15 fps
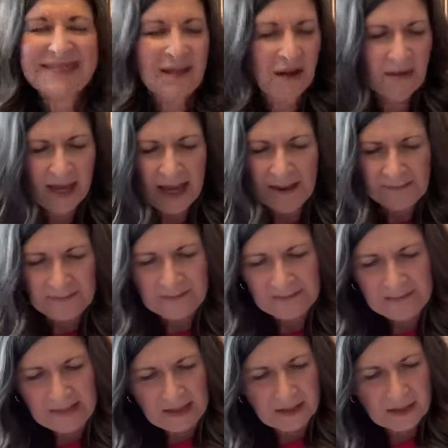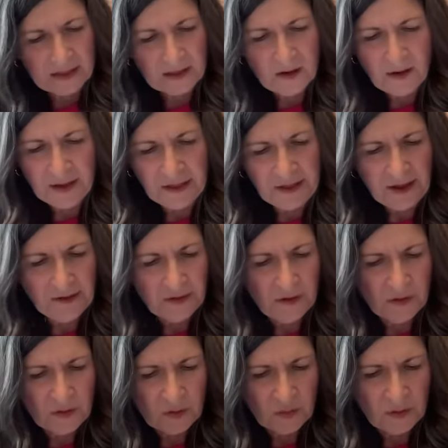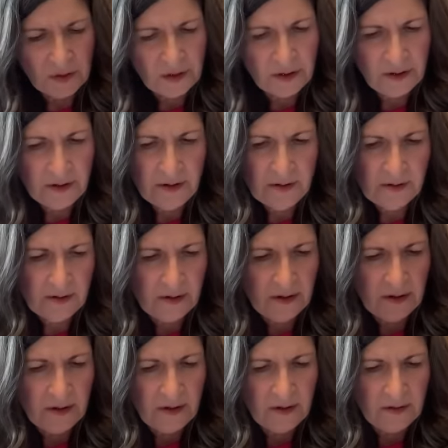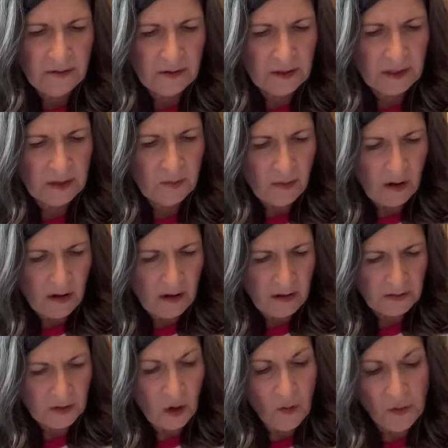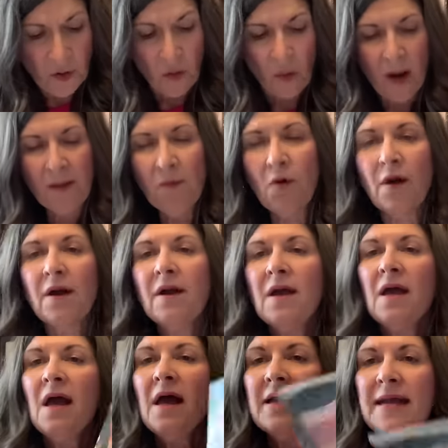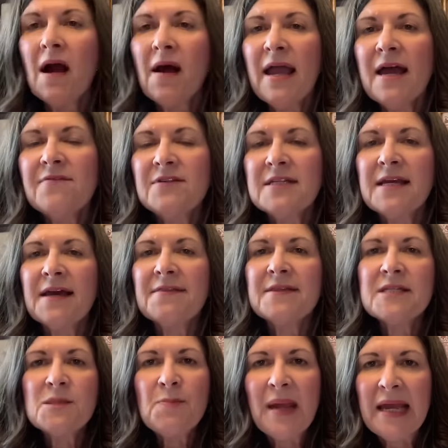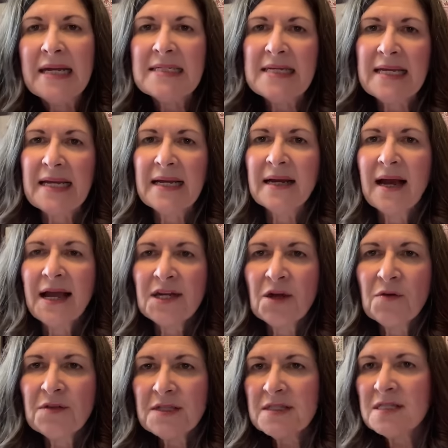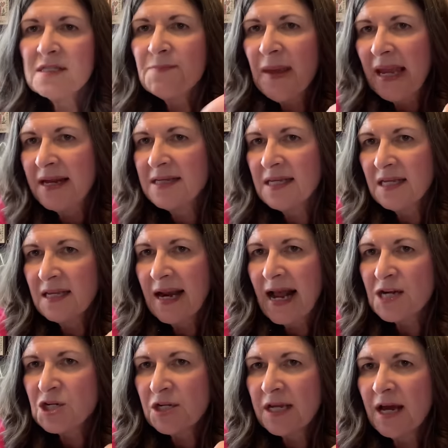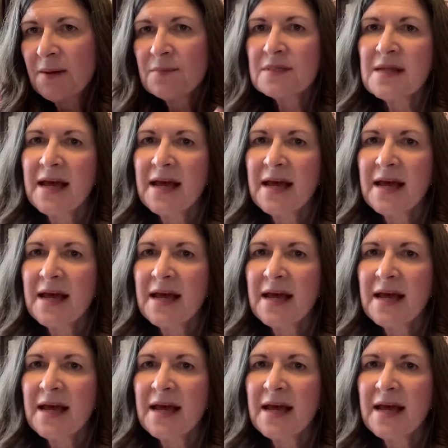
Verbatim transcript: Okay. So I think those were the smalls. Oh no, one more. Now I have to get this banding. I know this is banding. It actually comes